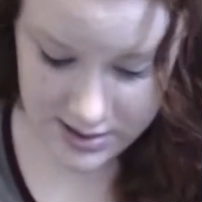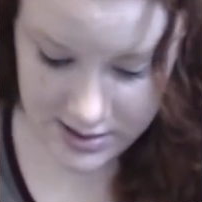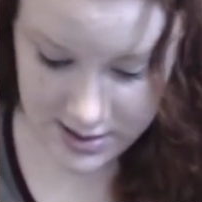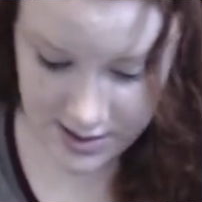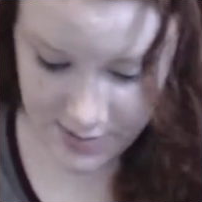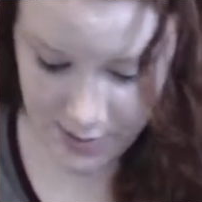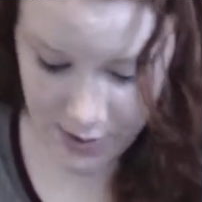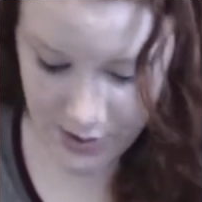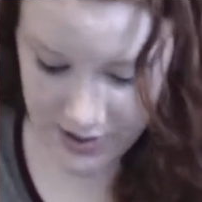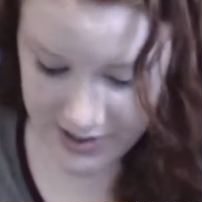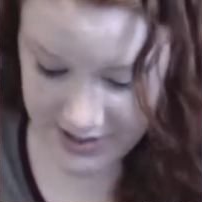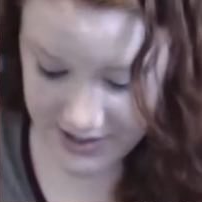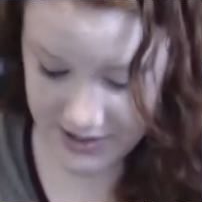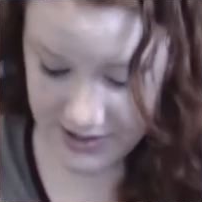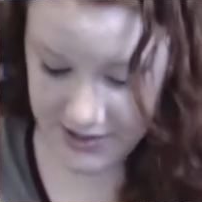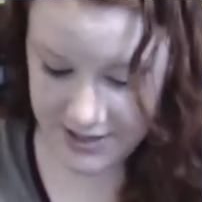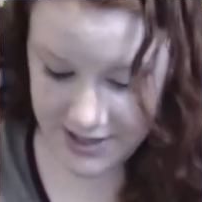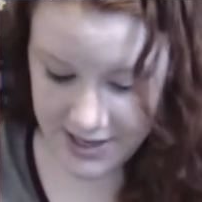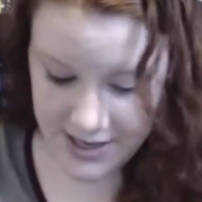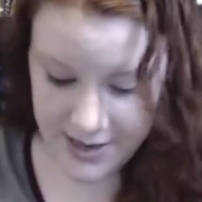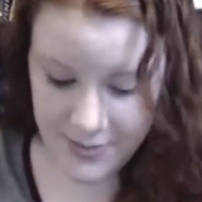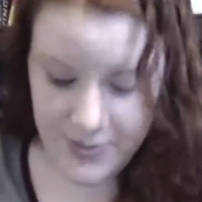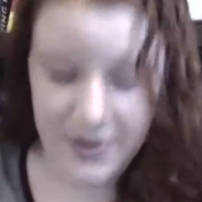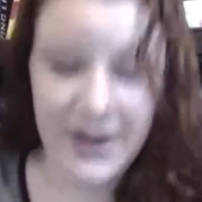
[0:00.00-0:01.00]
I'm always so
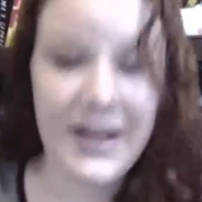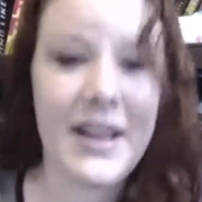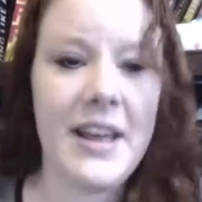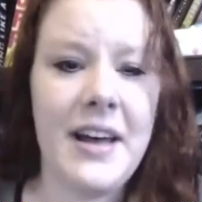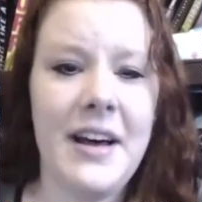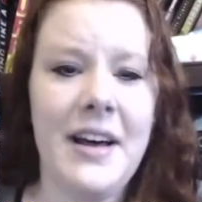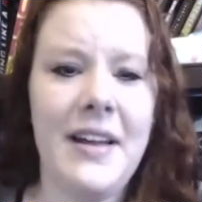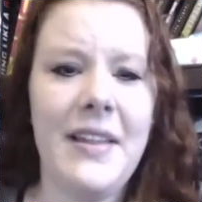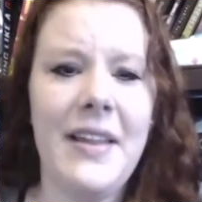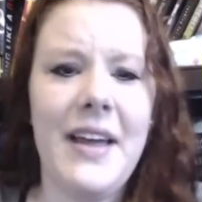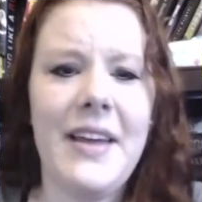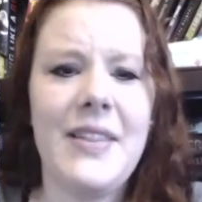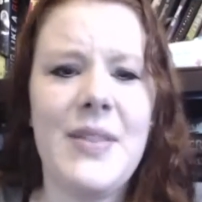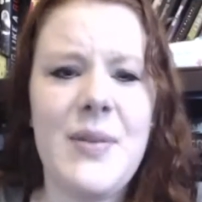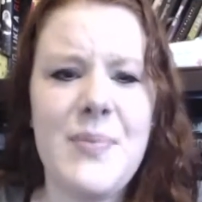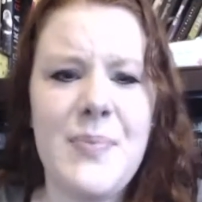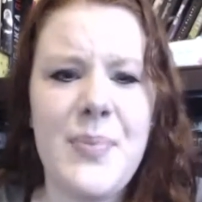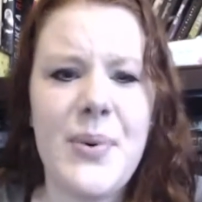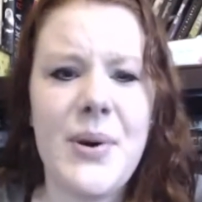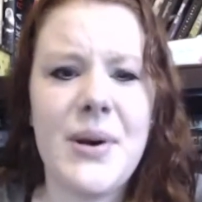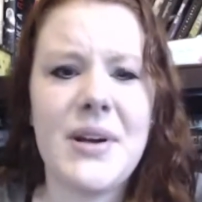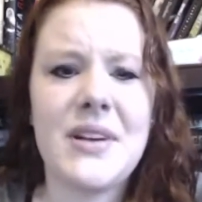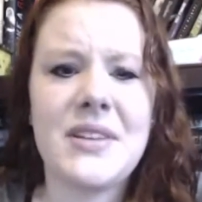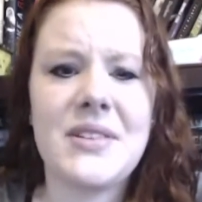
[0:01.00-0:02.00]
scared I'm gonna cut like the
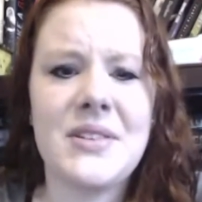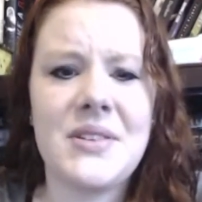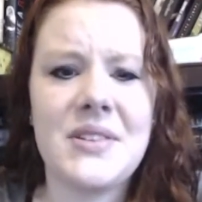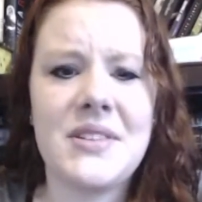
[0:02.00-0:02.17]
books or